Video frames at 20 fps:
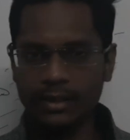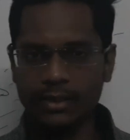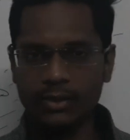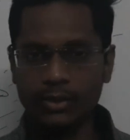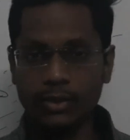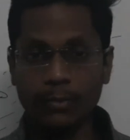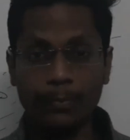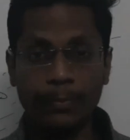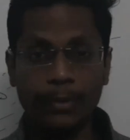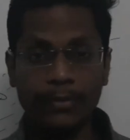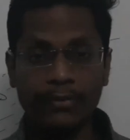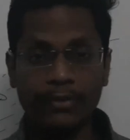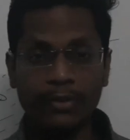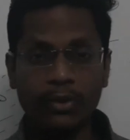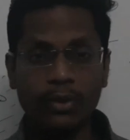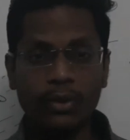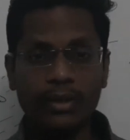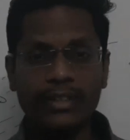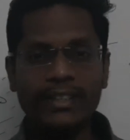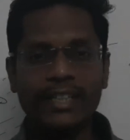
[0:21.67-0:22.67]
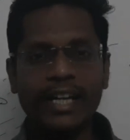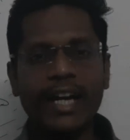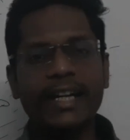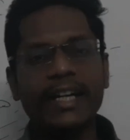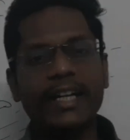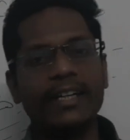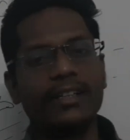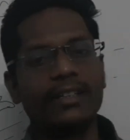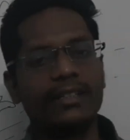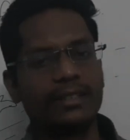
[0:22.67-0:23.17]
So before
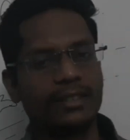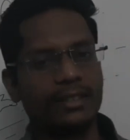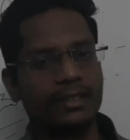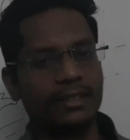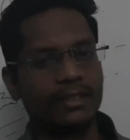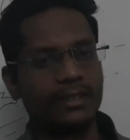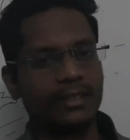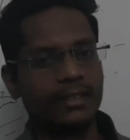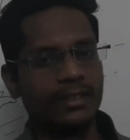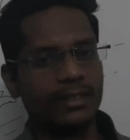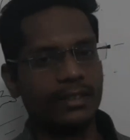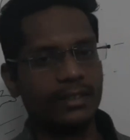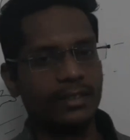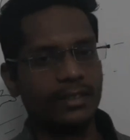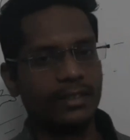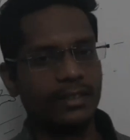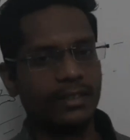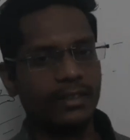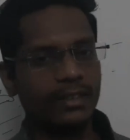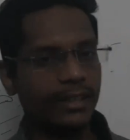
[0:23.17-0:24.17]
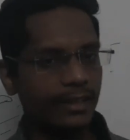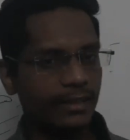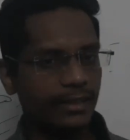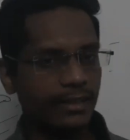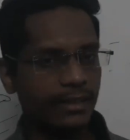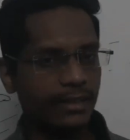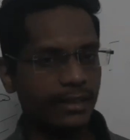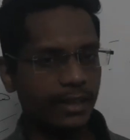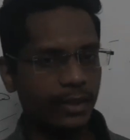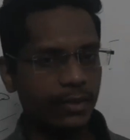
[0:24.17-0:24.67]
starting
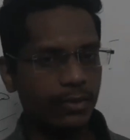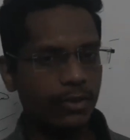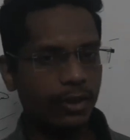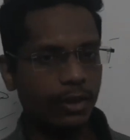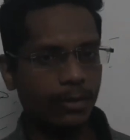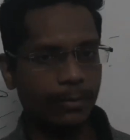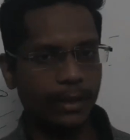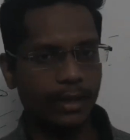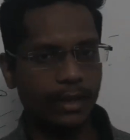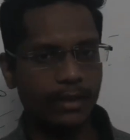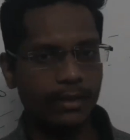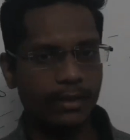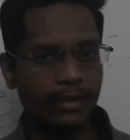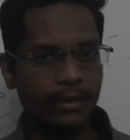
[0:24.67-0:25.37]
this new topic,